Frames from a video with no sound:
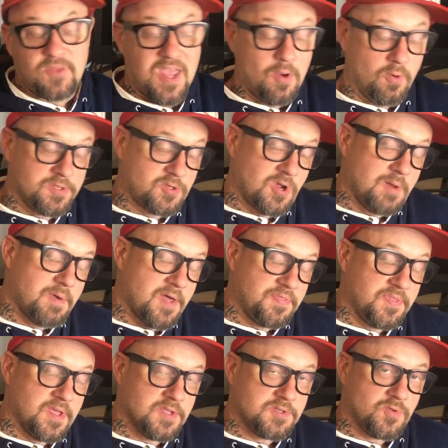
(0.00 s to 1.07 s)
And what's great
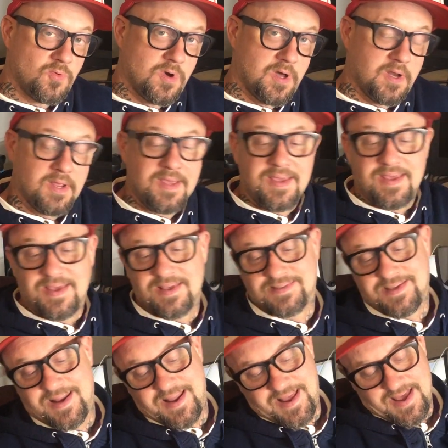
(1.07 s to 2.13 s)
about this one is
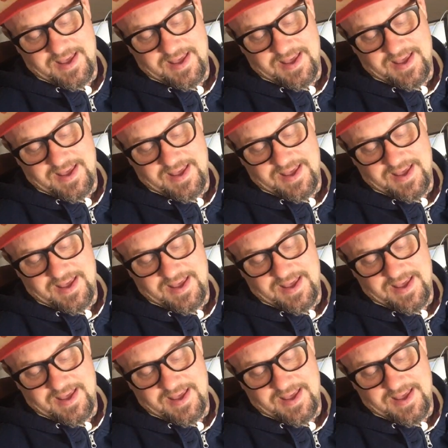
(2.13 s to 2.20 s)
that it